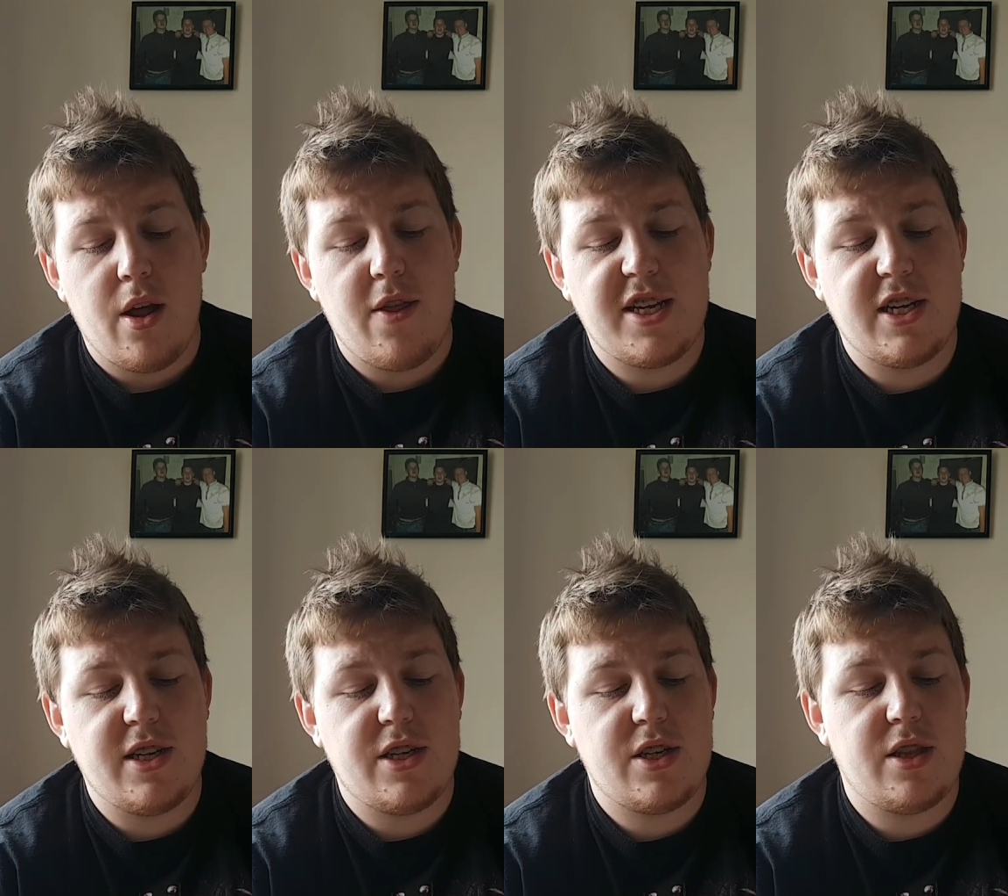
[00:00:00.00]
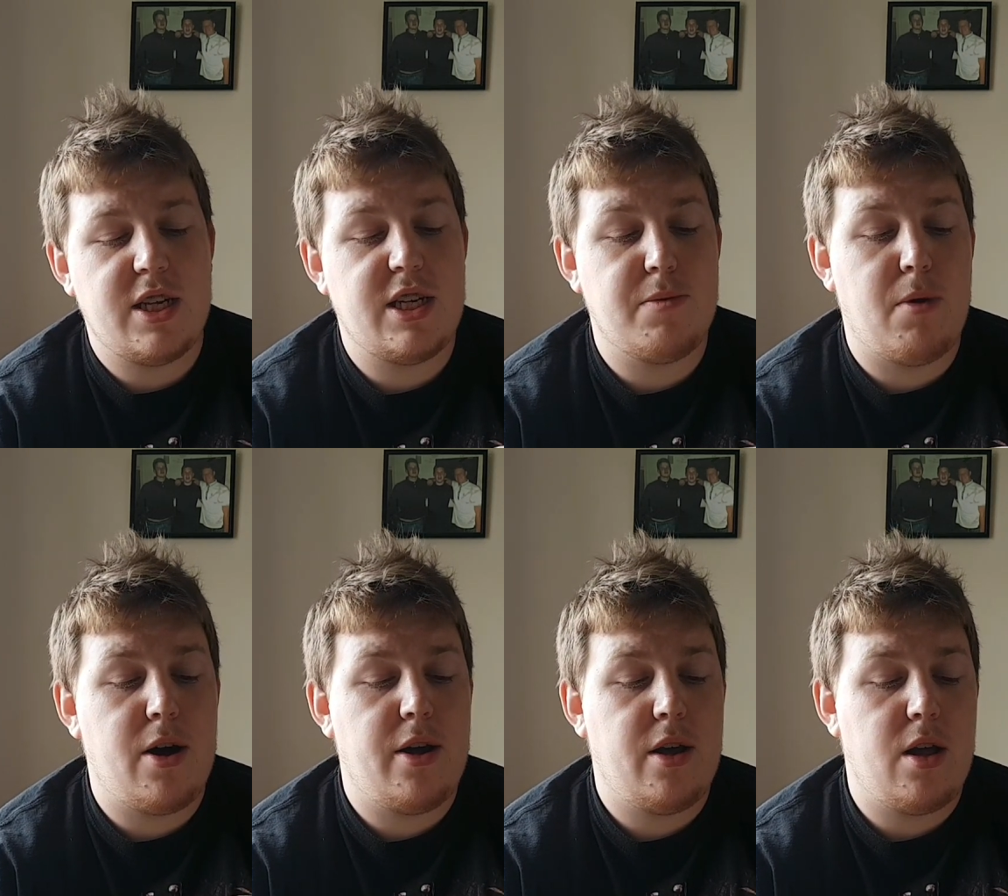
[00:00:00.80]
This is
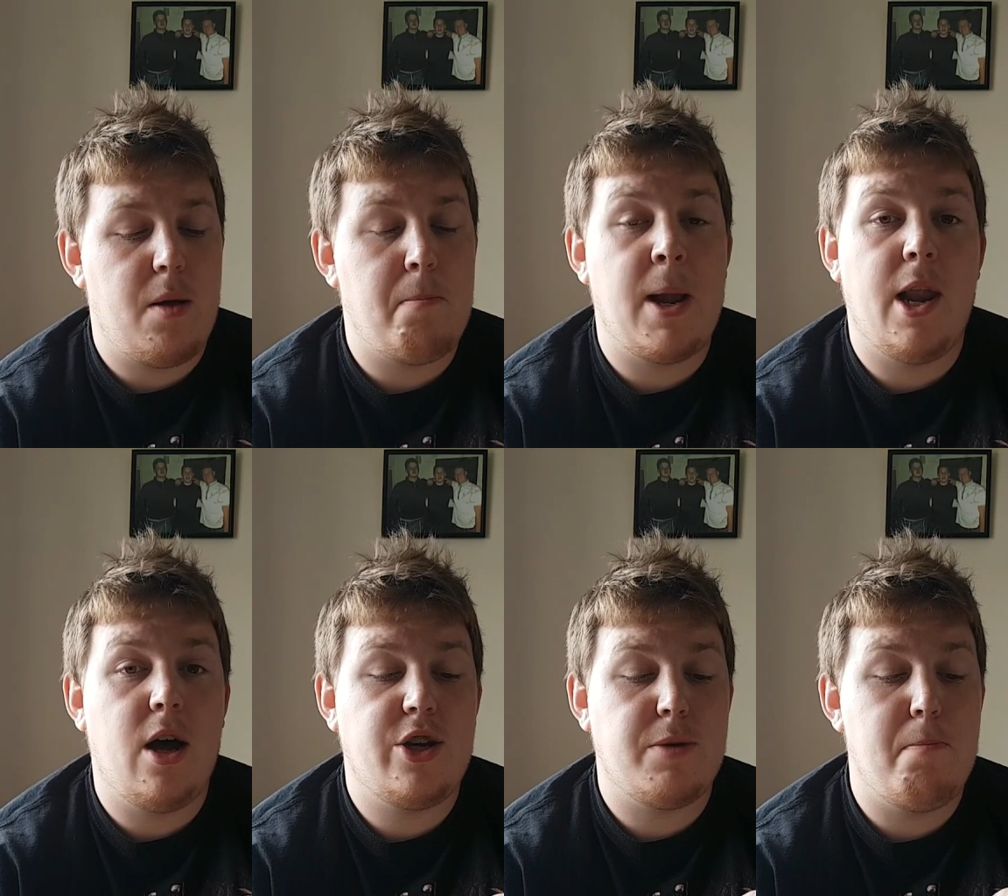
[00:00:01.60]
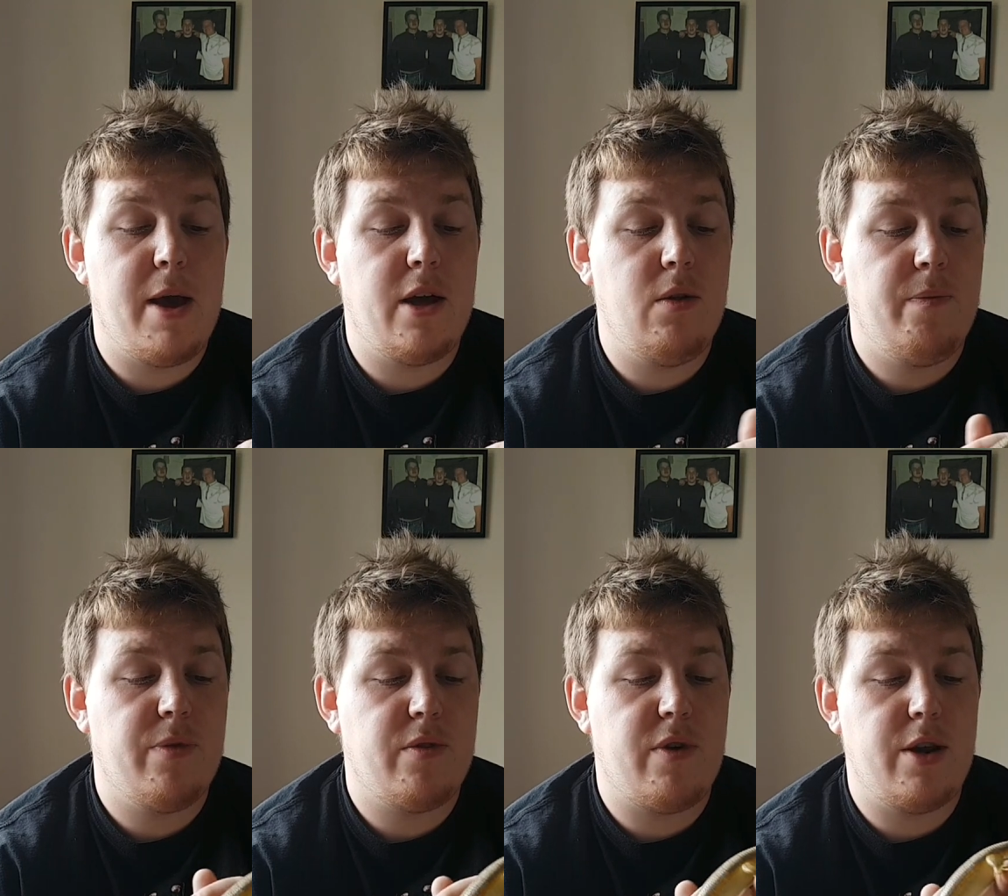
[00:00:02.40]
my largest male,
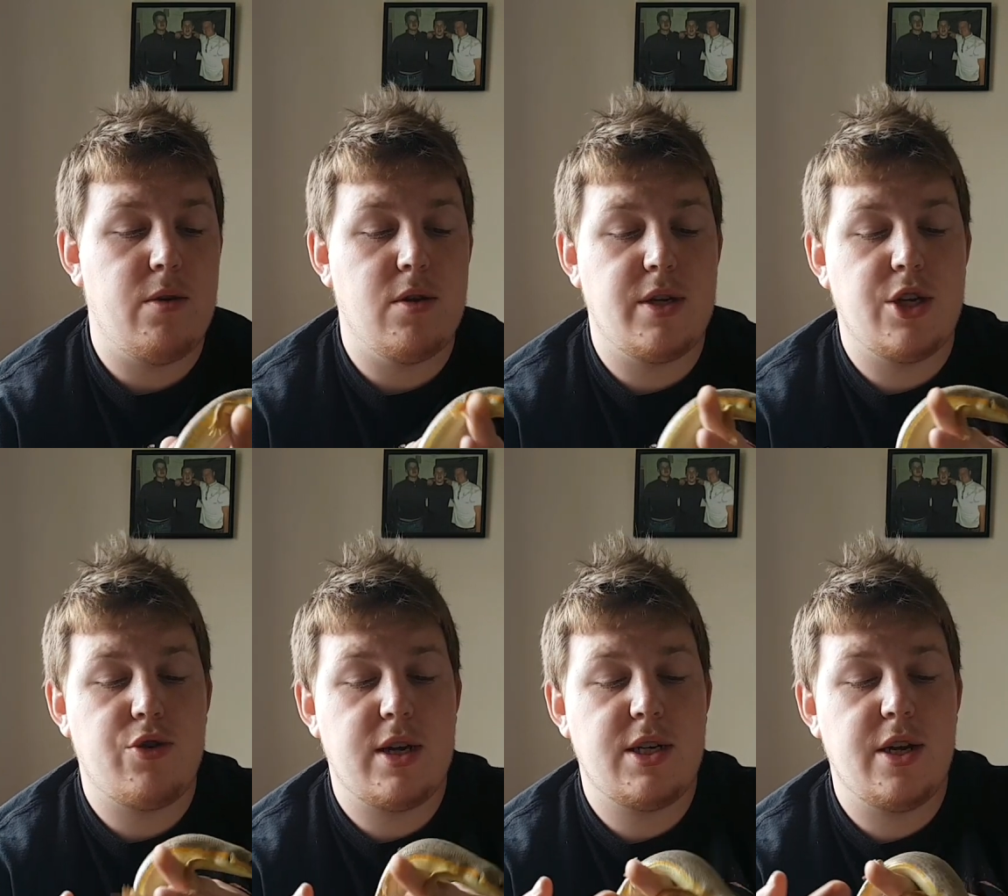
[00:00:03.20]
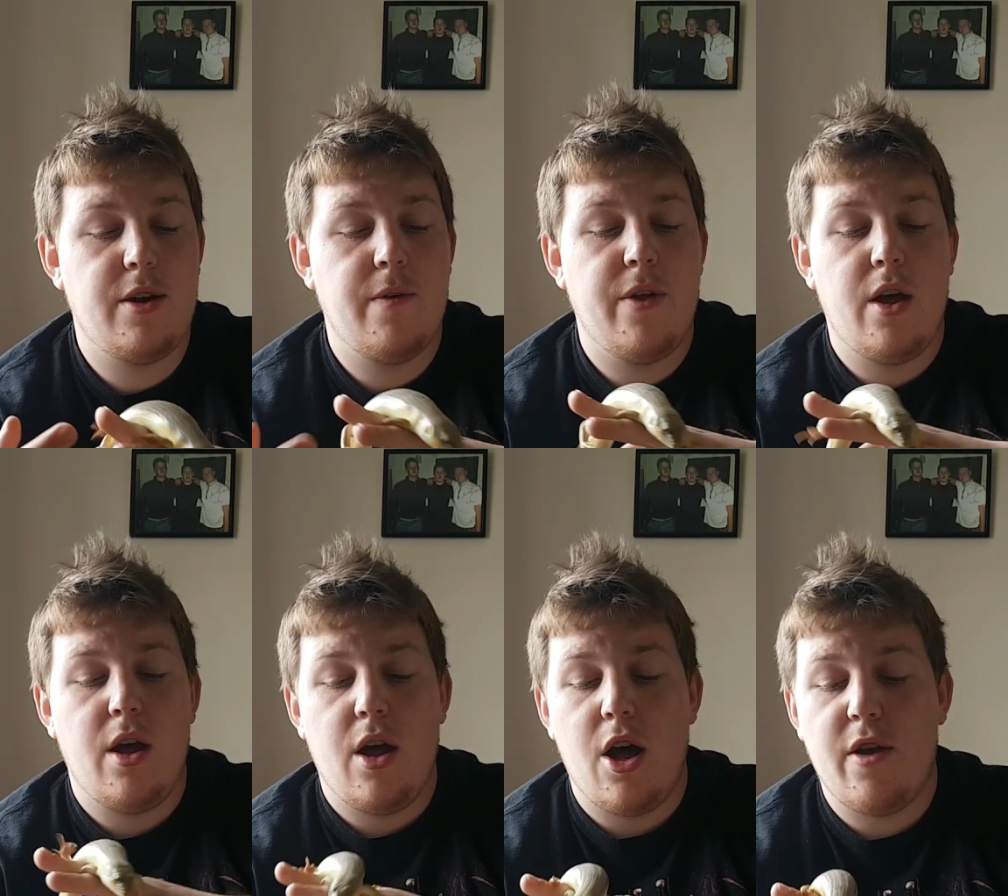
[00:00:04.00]
for anyone who's interested.
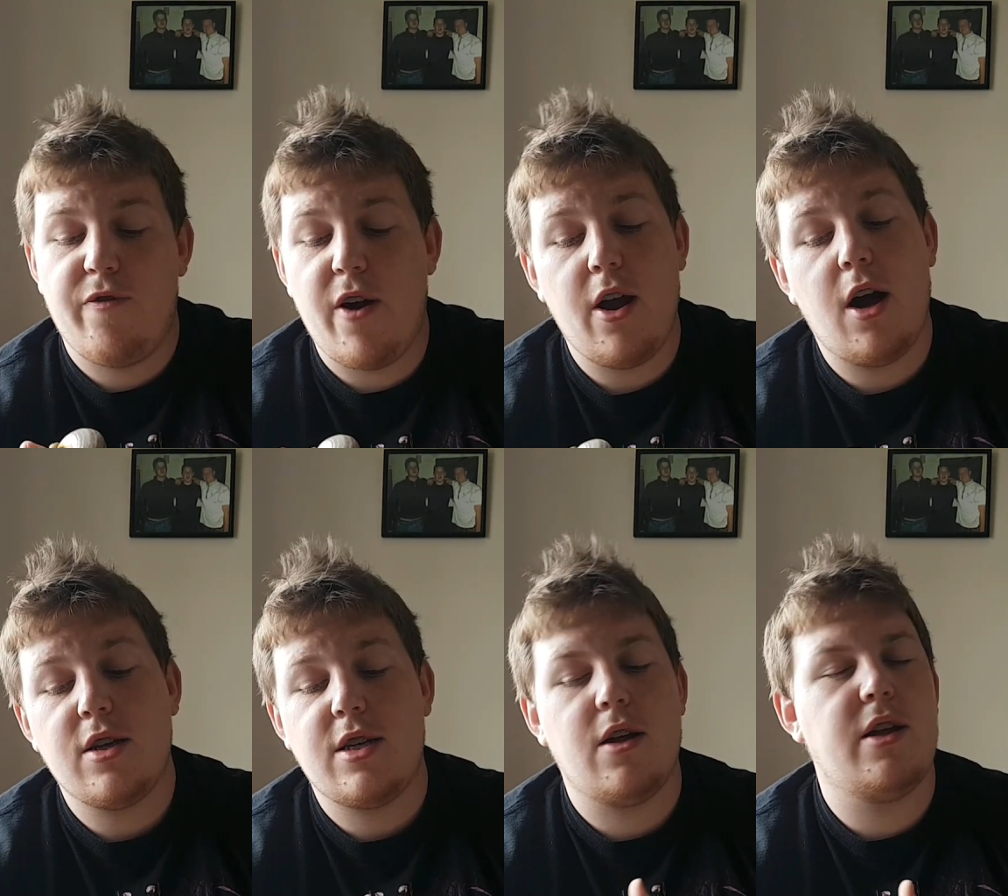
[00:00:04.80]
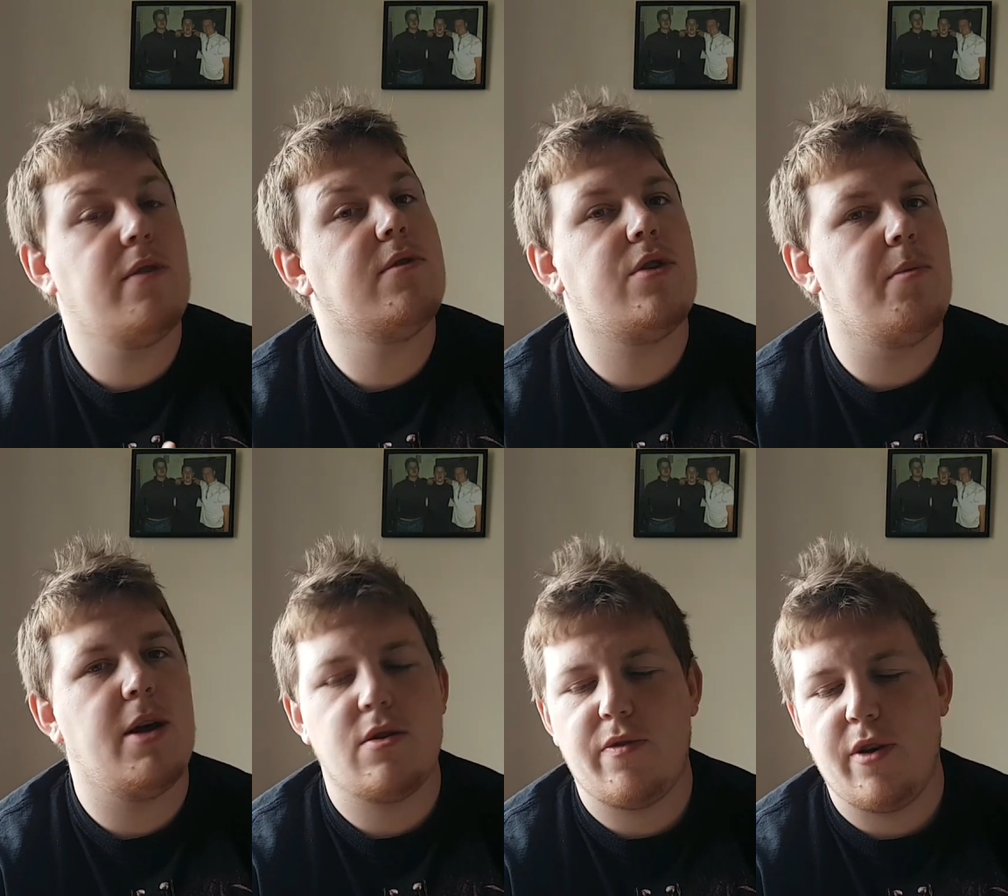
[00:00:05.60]
It's very hard to tell the difference between
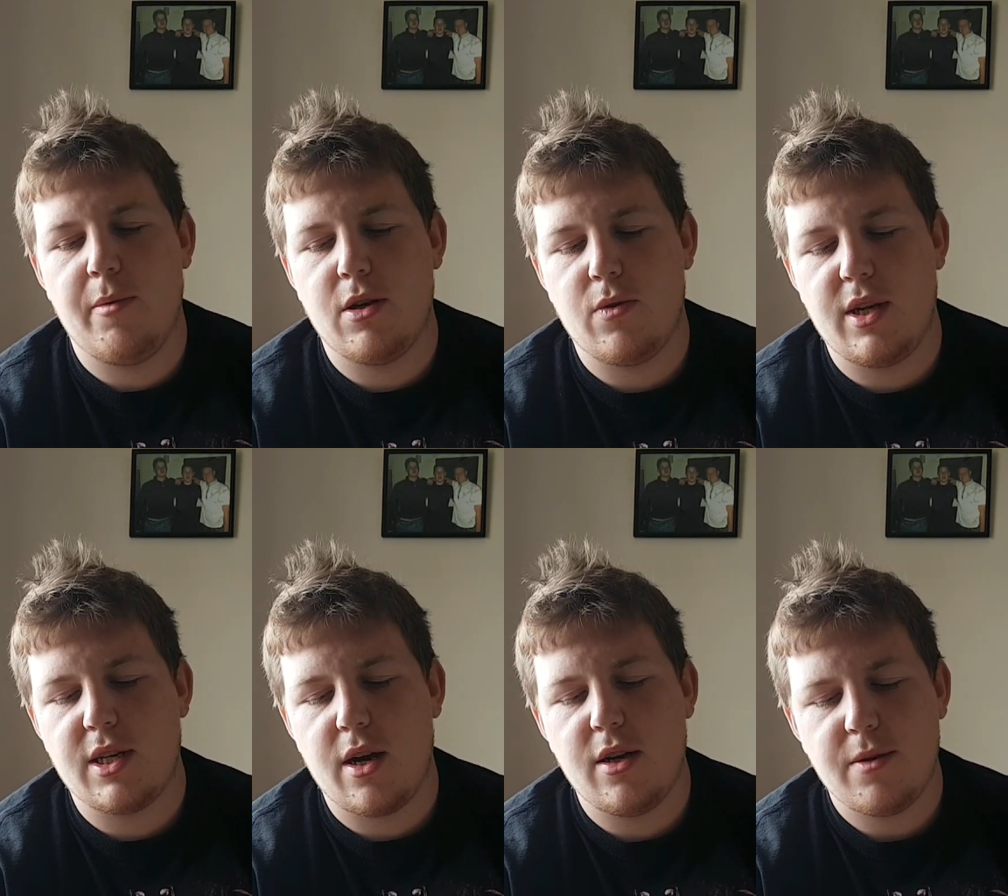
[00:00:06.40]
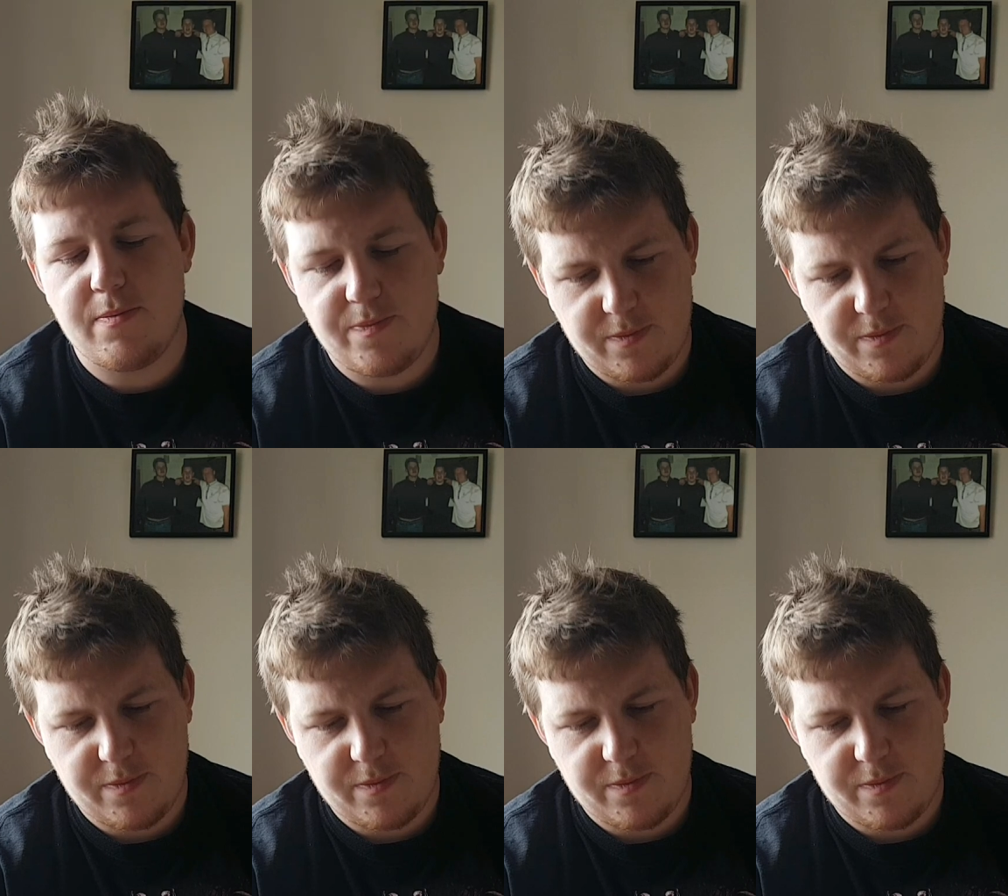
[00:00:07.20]
males and females with these guys.